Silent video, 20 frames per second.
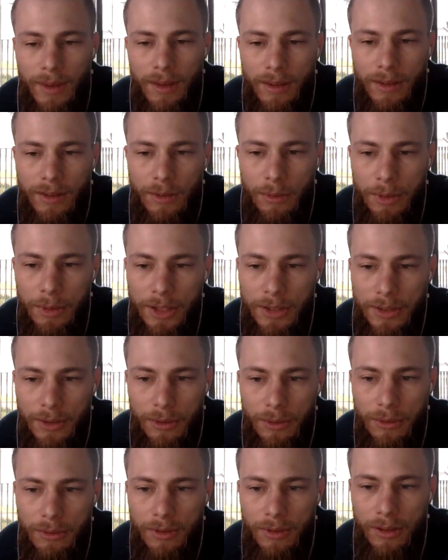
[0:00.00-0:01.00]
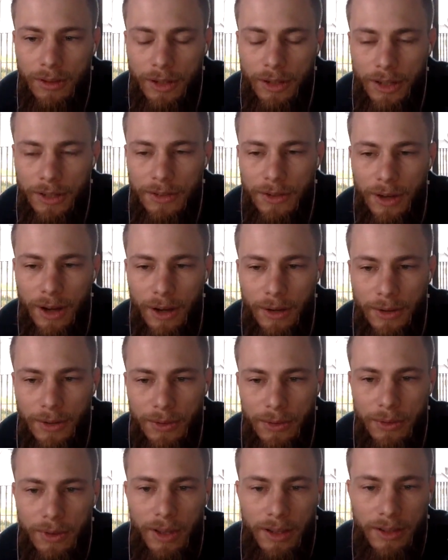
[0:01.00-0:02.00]
So we need to look into how to
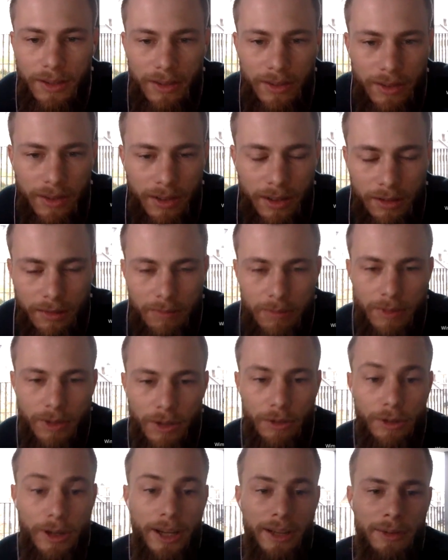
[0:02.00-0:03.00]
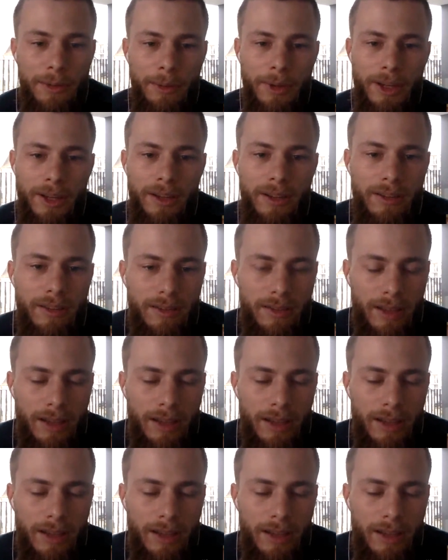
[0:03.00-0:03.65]
do that in a correct way, an